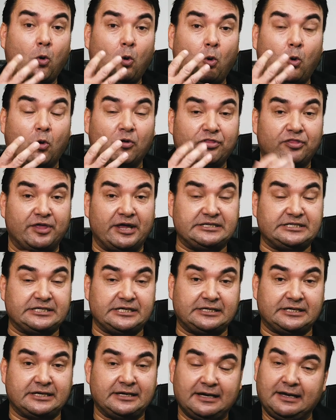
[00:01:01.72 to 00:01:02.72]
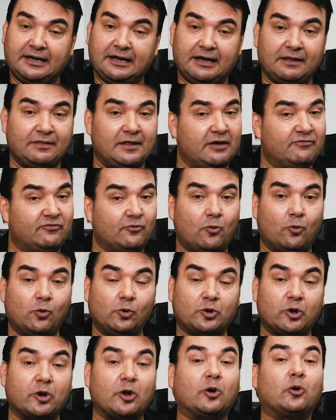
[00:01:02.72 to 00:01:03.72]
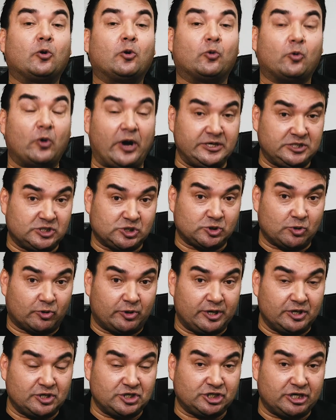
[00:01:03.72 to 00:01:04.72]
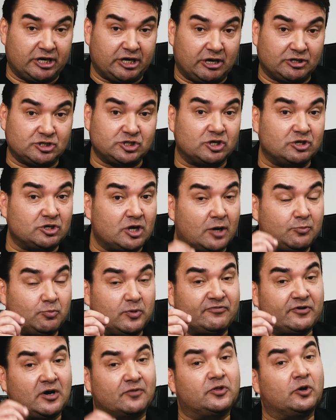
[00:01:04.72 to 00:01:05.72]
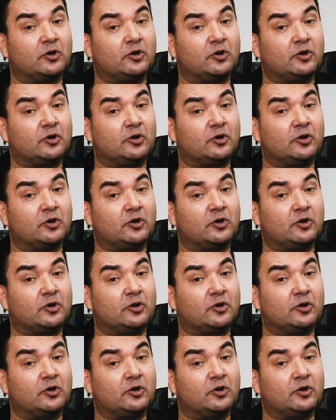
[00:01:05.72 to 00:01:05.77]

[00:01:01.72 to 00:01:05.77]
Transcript: authentic, and they've all got a great story to share. Tonight we've got